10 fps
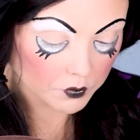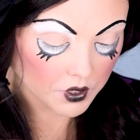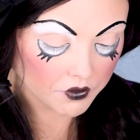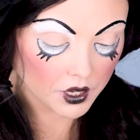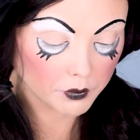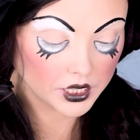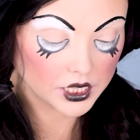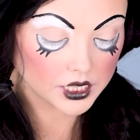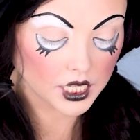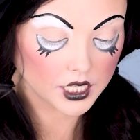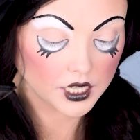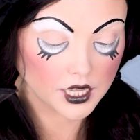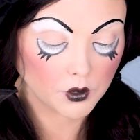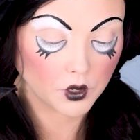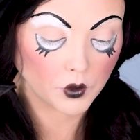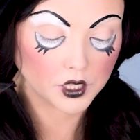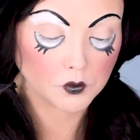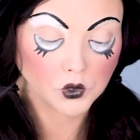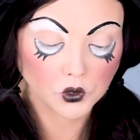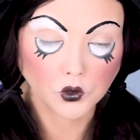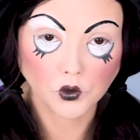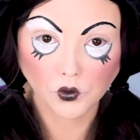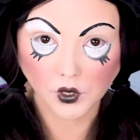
the family decided that they were going to move